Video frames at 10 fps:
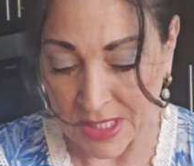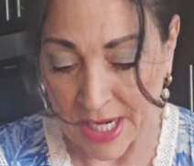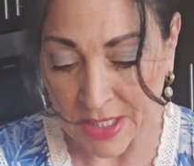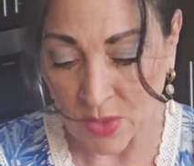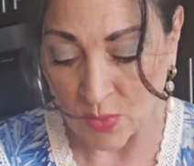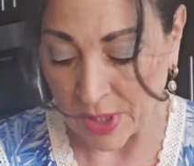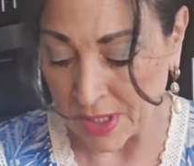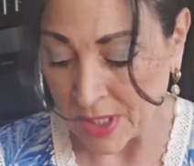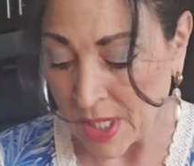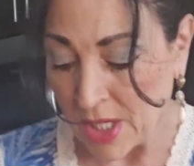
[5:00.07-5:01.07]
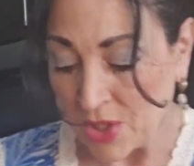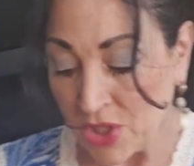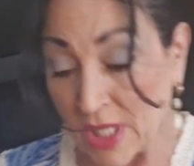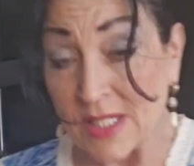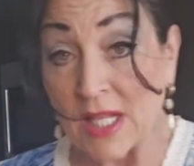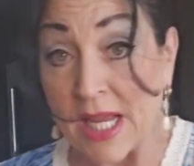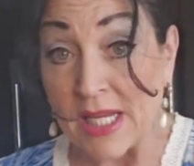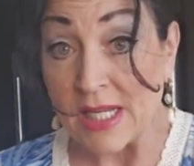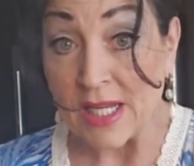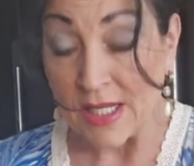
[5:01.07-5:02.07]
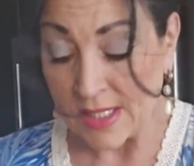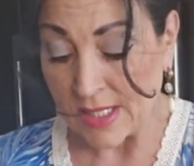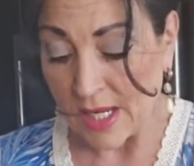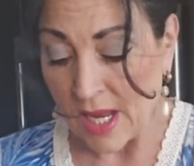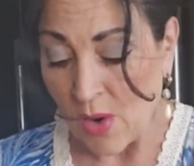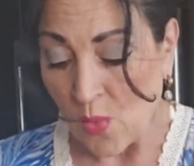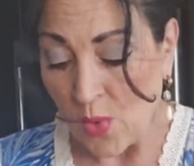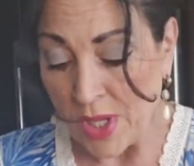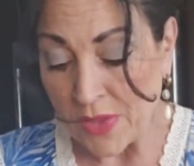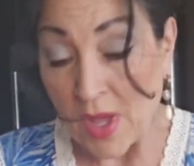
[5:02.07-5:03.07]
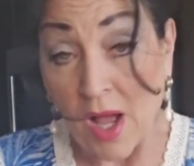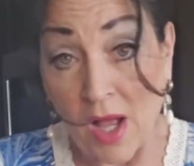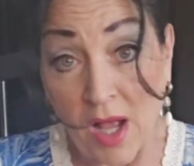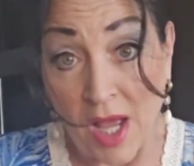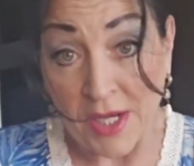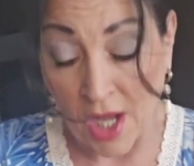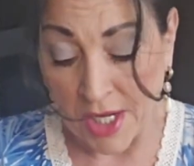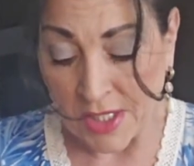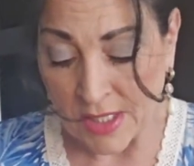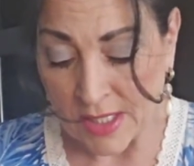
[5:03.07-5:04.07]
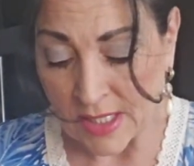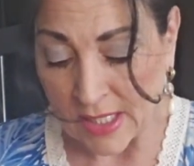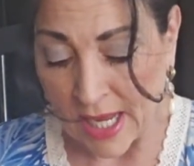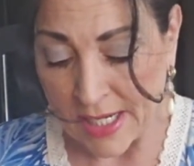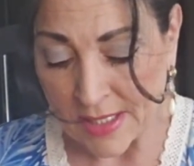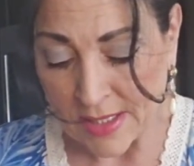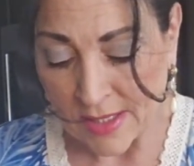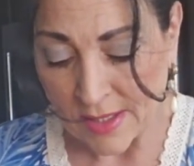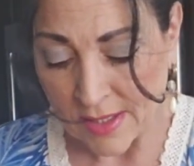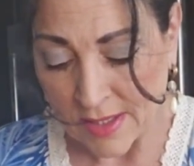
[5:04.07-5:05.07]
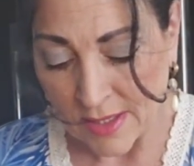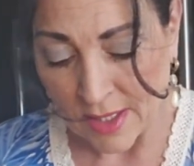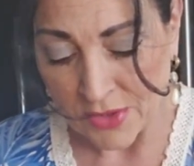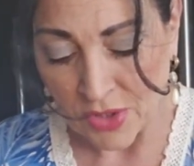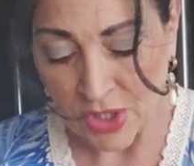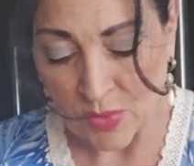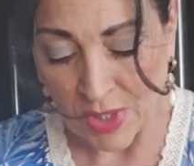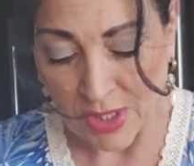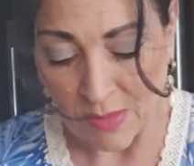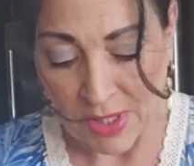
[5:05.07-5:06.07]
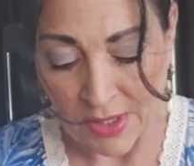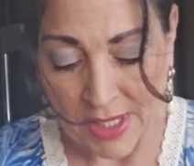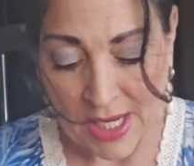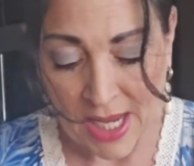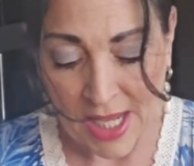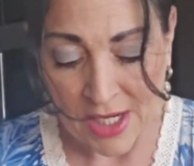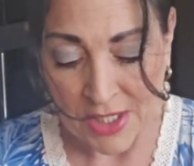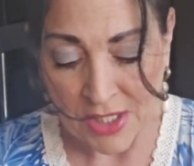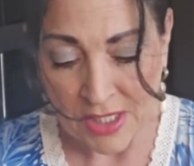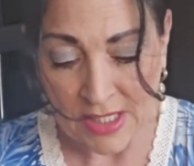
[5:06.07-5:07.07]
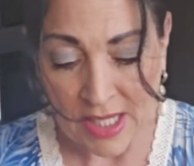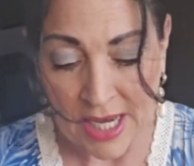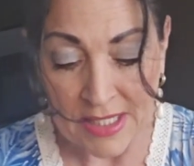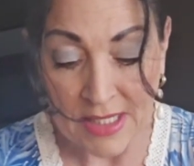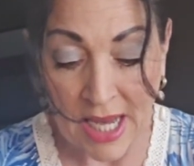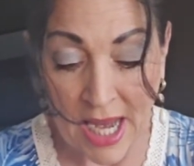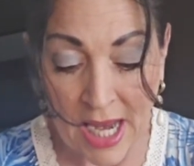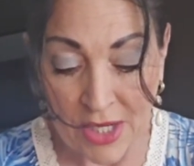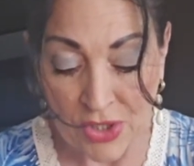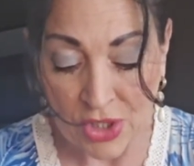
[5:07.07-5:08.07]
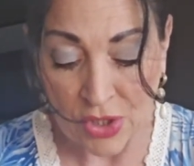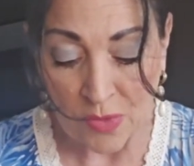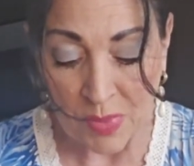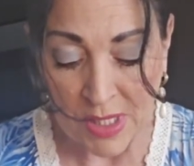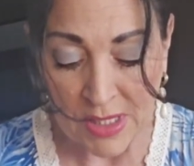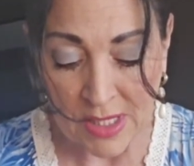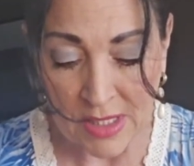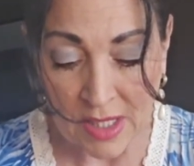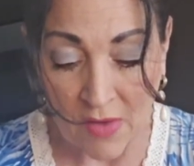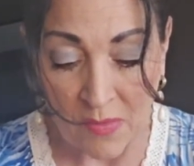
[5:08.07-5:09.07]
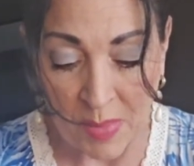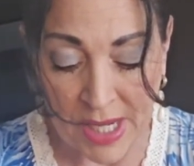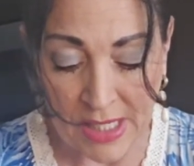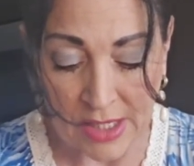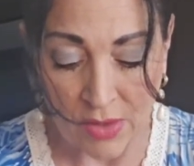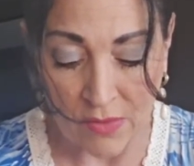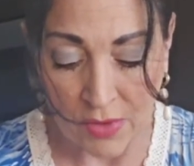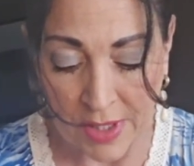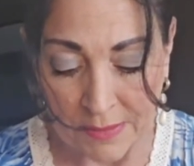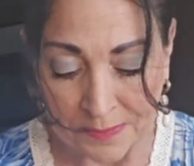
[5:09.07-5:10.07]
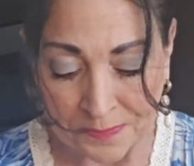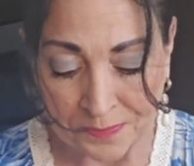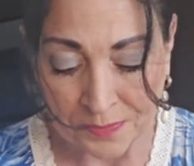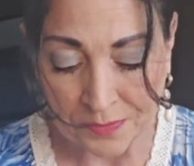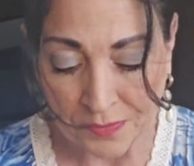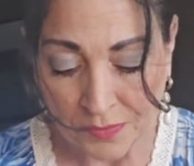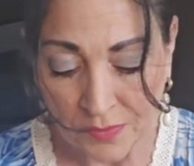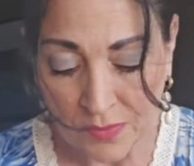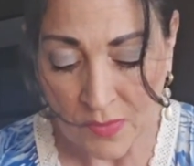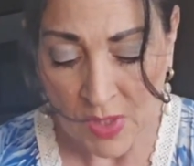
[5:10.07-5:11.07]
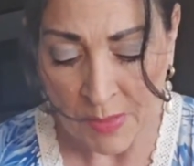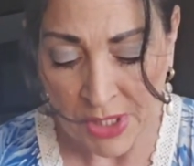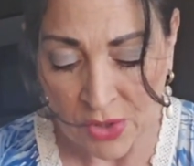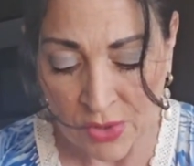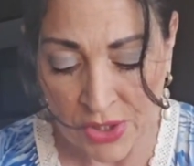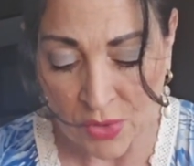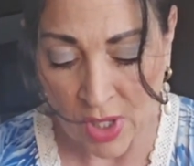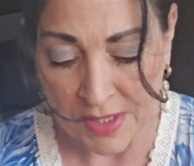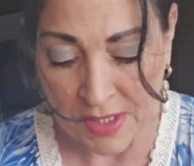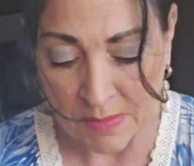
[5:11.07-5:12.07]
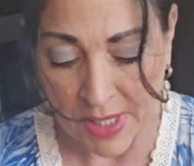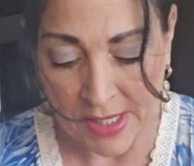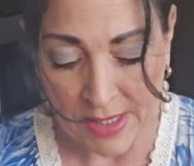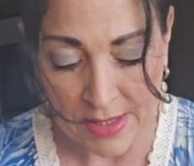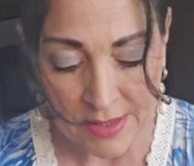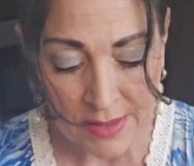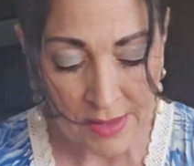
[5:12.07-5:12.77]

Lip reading: next one just like it is with an onion slice. I'll do this one in the middle. An onion slice and 2 pieces of bacon over it. I'm going to crisscross the bacon,